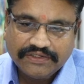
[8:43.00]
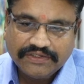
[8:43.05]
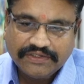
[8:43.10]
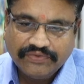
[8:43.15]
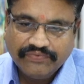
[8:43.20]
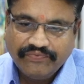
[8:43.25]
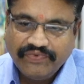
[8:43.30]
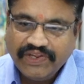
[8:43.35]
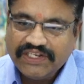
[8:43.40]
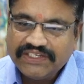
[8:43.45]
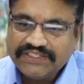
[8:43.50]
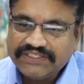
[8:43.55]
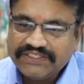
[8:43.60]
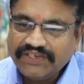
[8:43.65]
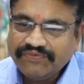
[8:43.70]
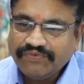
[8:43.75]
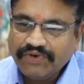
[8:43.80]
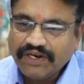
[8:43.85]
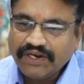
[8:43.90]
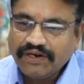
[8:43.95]
wells
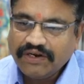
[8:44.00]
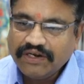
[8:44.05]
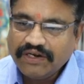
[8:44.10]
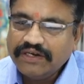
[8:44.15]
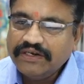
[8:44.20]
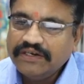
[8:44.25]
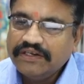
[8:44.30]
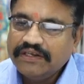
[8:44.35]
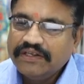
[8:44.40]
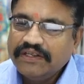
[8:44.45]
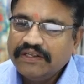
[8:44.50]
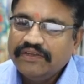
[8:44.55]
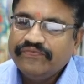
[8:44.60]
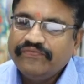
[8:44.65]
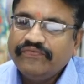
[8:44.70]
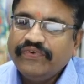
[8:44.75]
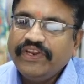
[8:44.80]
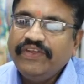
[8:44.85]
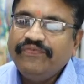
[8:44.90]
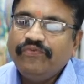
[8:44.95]
have recorded
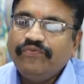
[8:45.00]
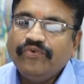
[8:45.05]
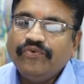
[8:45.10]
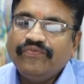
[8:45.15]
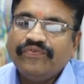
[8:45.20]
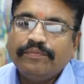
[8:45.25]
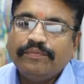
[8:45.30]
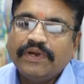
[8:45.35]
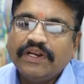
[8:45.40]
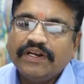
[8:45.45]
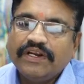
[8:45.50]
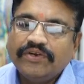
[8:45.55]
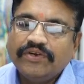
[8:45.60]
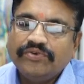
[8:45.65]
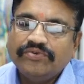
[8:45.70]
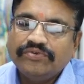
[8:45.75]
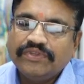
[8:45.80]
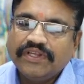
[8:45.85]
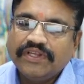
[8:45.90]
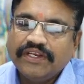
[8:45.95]
free flow from 100
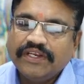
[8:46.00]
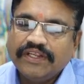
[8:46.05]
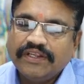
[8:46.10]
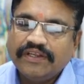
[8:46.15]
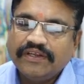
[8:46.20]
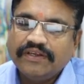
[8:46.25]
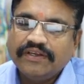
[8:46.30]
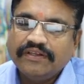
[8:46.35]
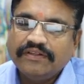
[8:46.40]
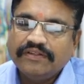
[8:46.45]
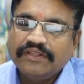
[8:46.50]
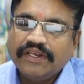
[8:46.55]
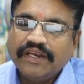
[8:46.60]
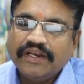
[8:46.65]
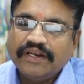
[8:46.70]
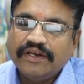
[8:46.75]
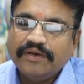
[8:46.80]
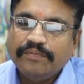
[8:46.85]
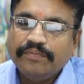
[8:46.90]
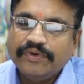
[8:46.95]
to
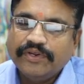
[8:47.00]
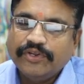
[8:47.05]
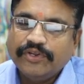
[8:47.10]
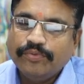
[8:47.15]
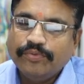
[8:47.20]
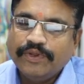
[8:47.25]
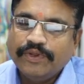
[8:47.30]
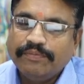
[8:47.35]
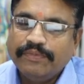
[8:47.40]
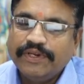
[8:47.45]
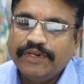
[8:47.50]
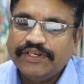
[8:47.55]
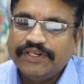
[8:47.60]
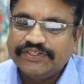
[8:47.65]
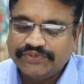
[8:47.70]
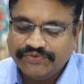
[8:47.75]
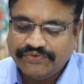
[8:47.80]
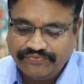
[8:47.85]
300 cubic meters of